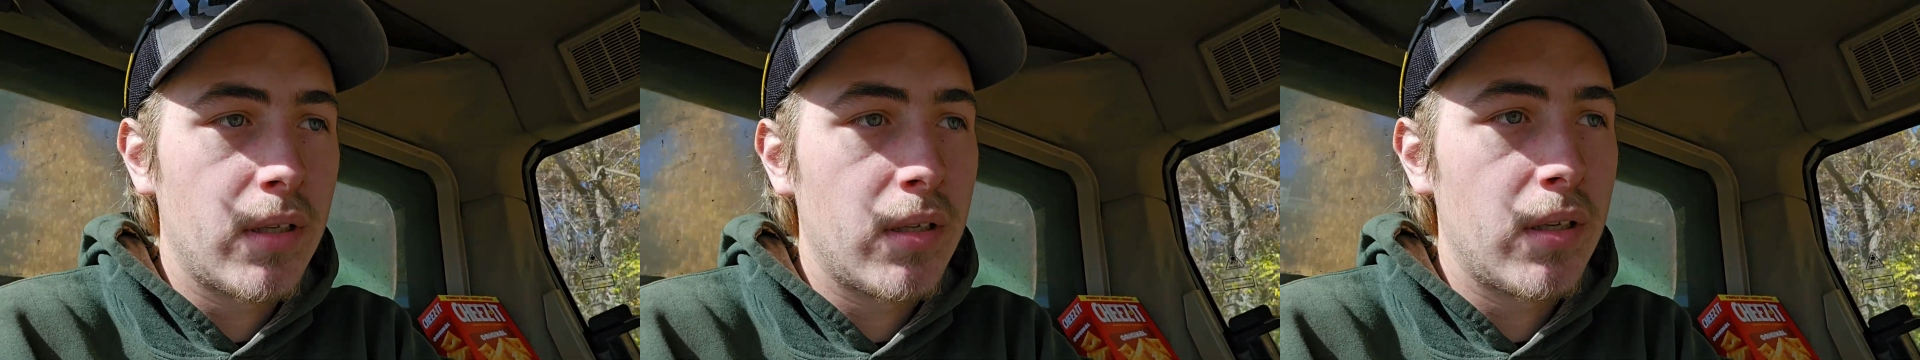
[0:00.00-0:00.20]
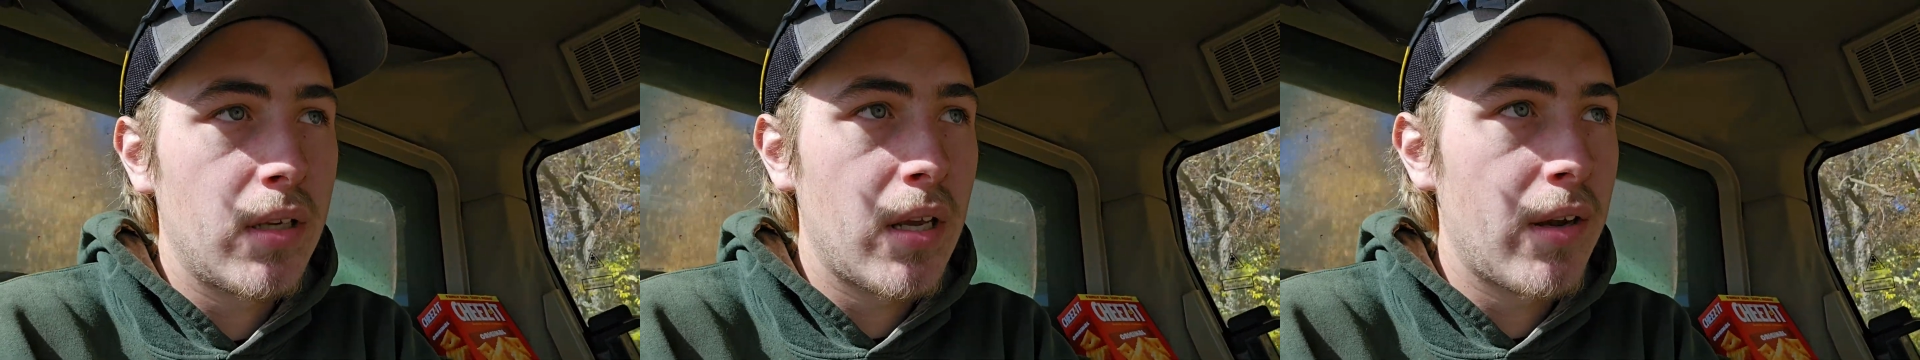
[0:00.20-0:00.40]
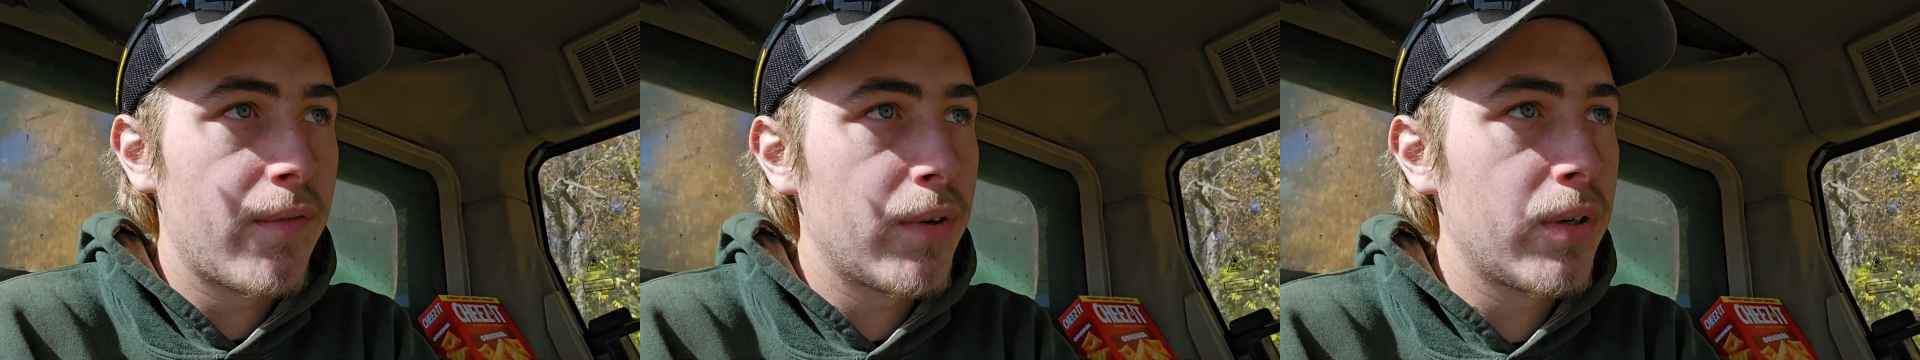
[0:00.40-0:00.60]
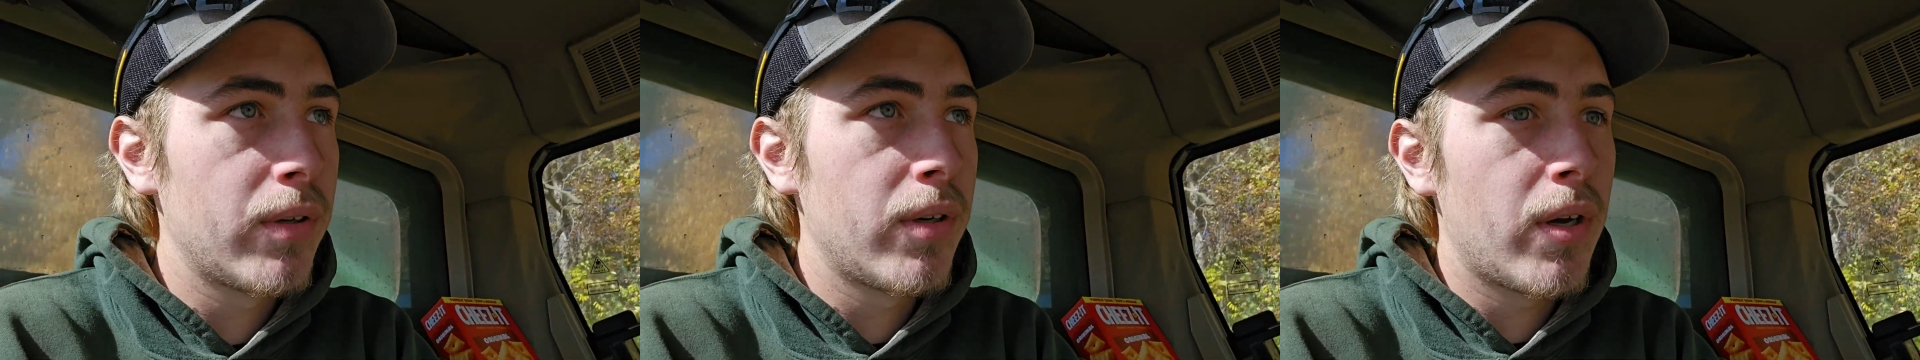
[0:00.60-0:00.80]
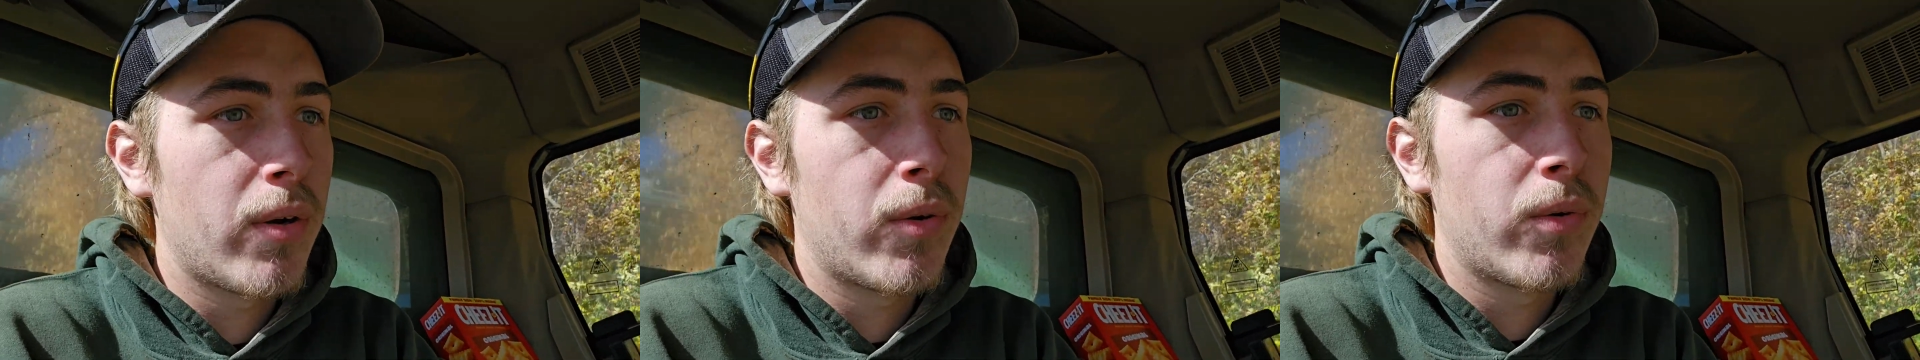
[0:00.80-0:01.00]
Never
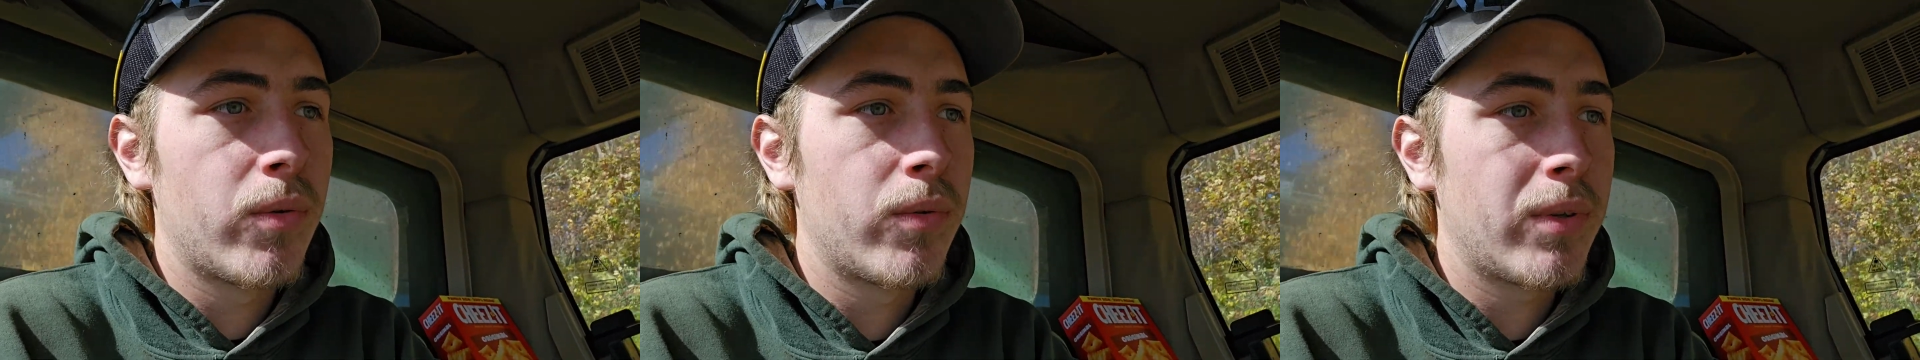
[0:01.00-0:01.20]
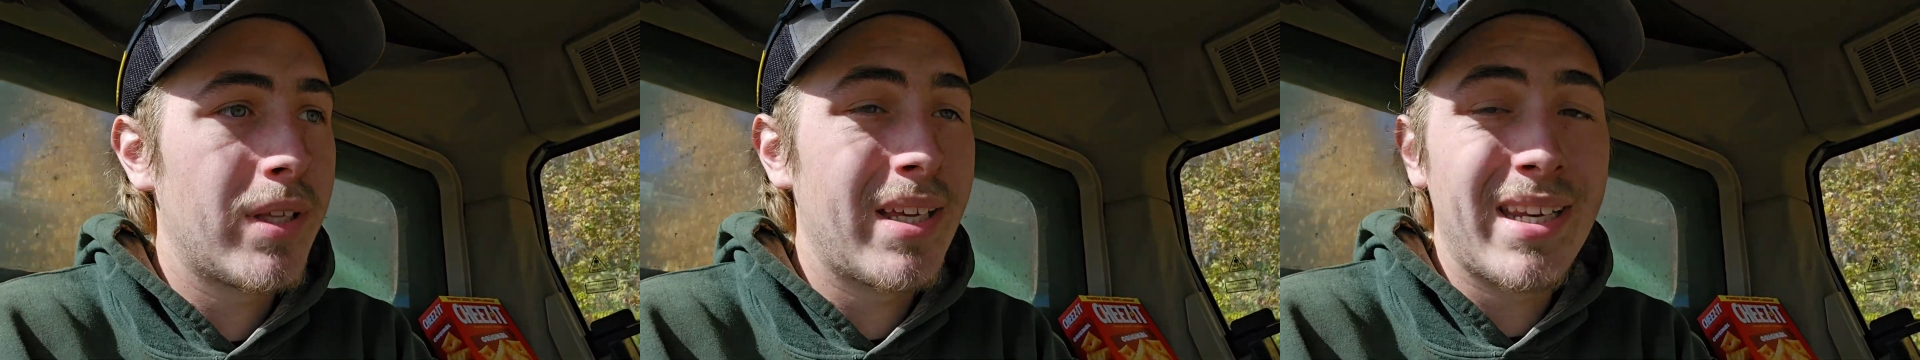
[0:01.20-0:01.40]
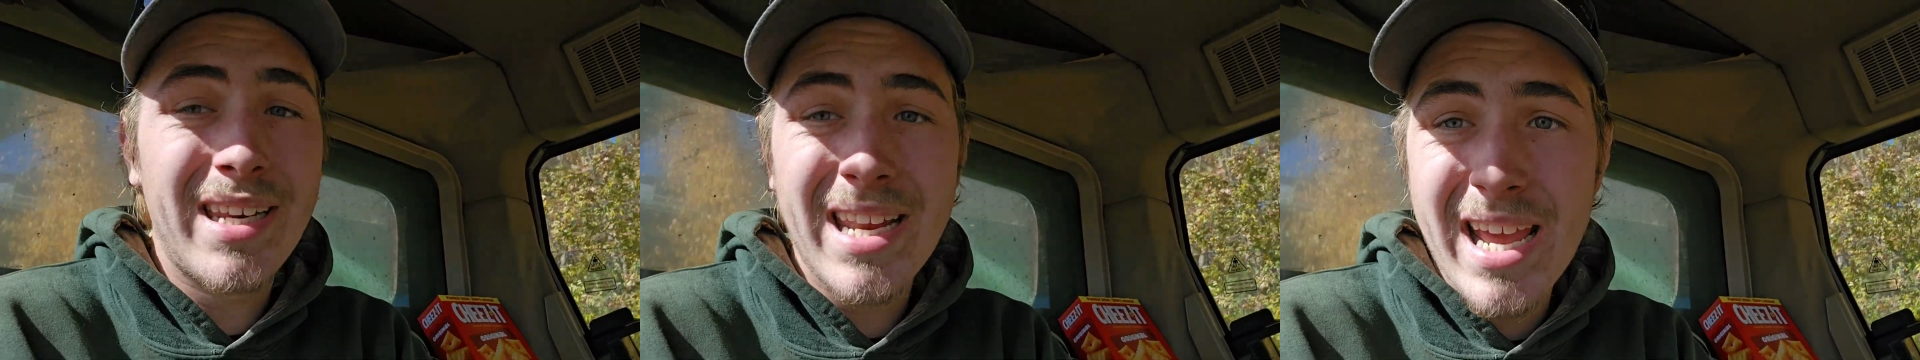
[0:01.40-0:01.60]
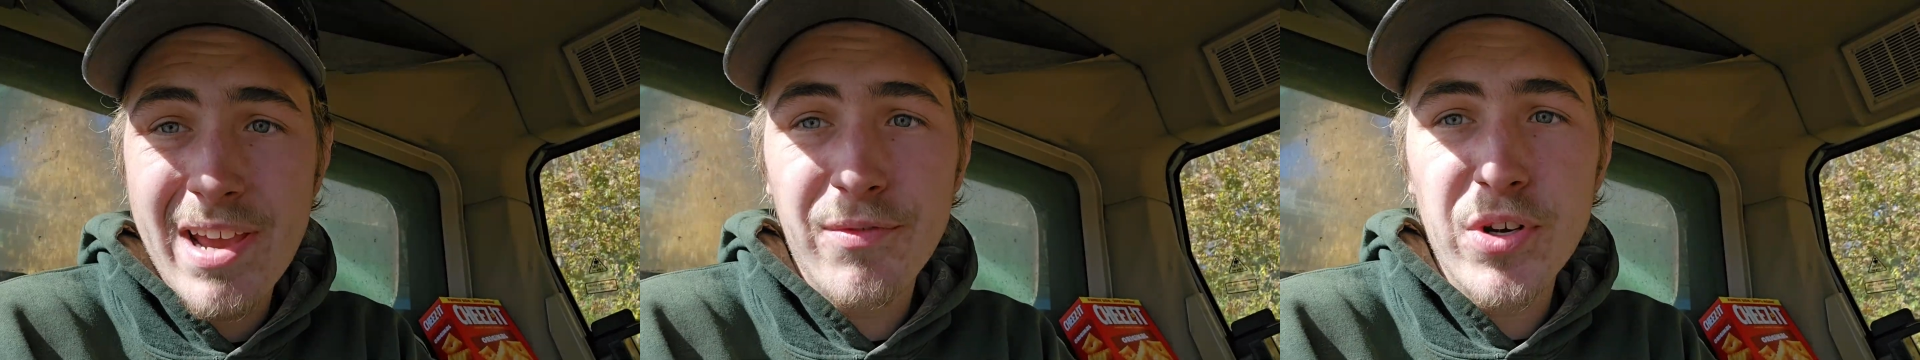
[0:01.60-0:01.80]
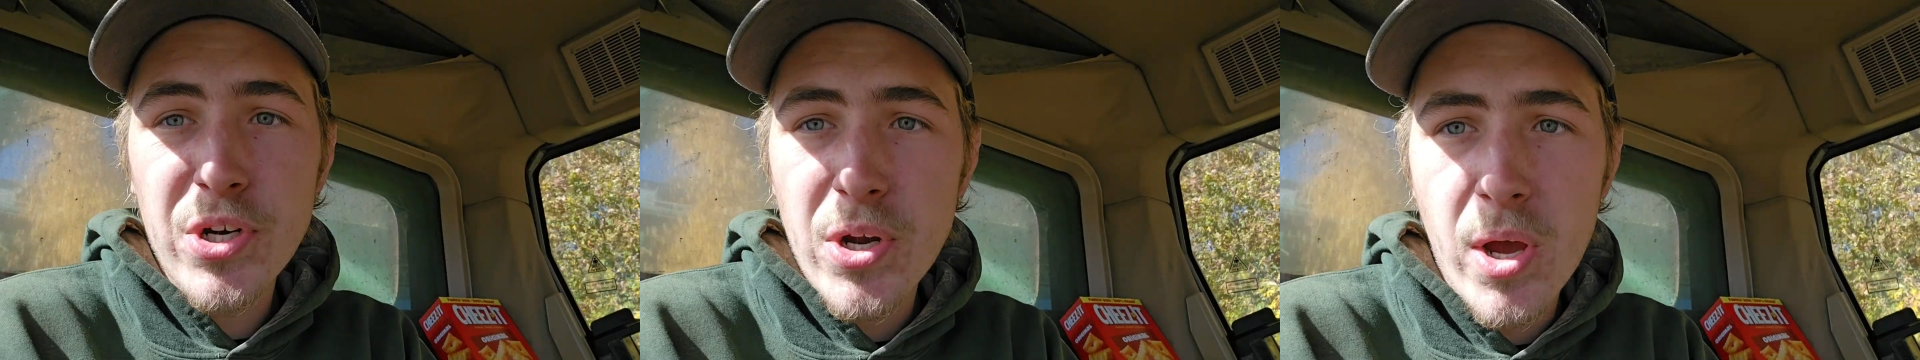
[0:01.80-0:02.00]
know. You
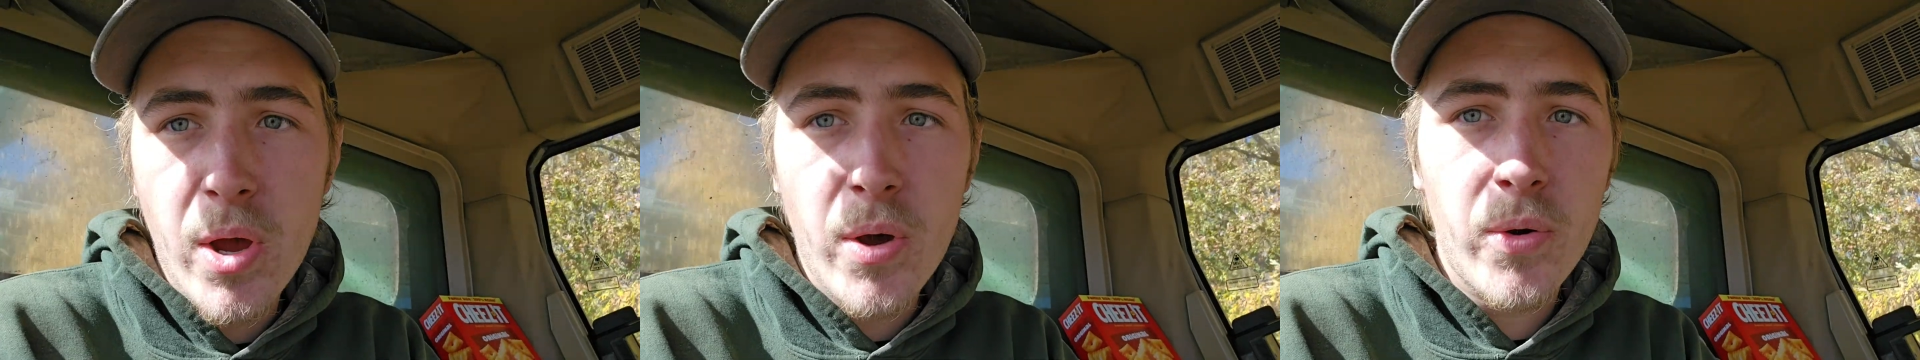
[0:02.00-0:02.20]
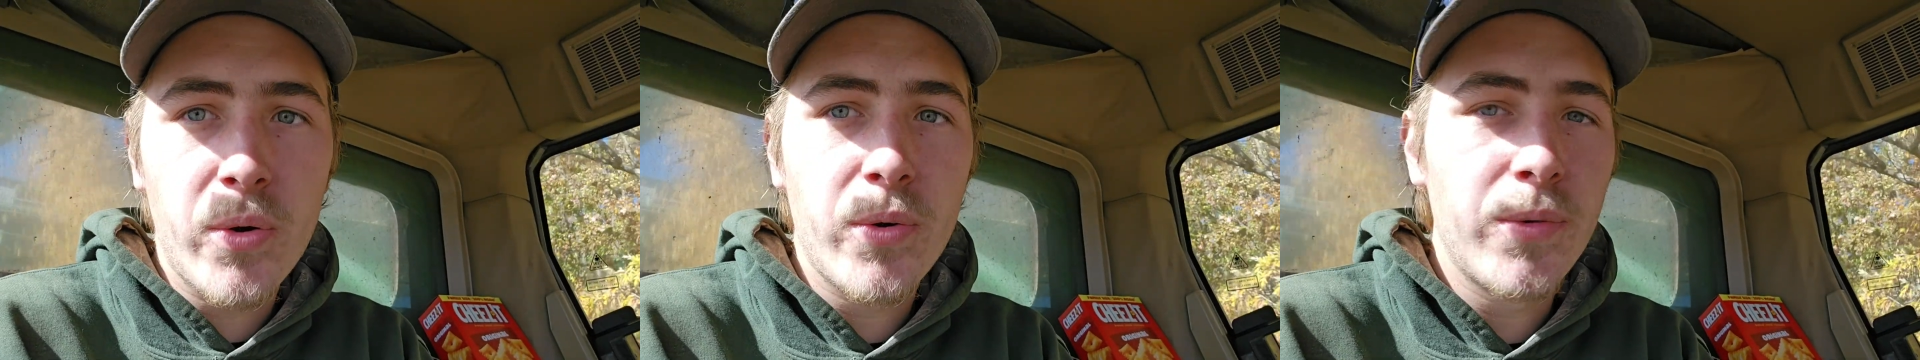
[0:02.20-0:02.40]
never know.